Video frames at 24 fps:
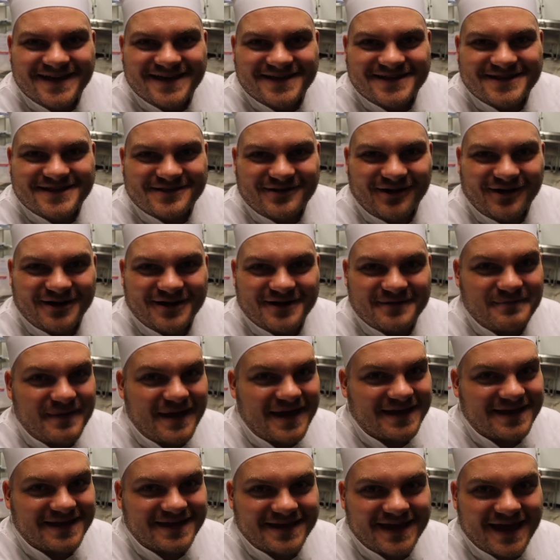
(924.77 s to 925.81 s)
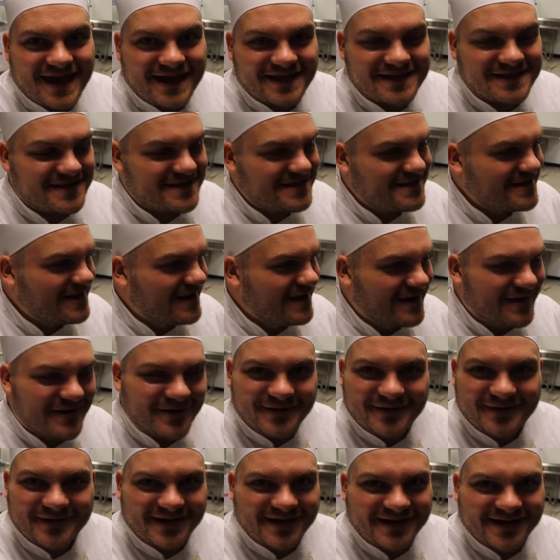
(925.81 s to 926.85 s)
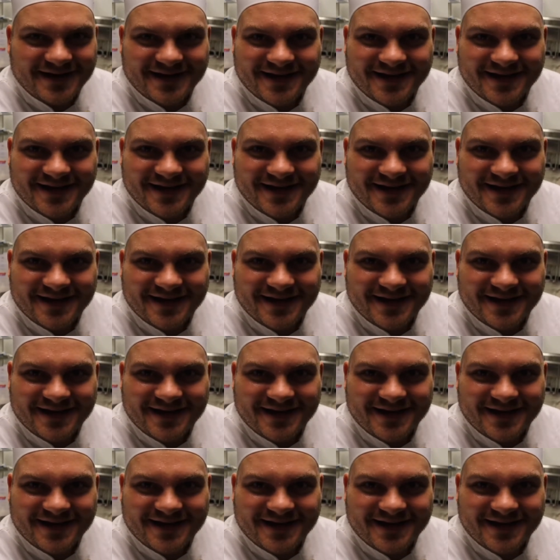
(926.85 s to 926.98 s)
started baking yet. So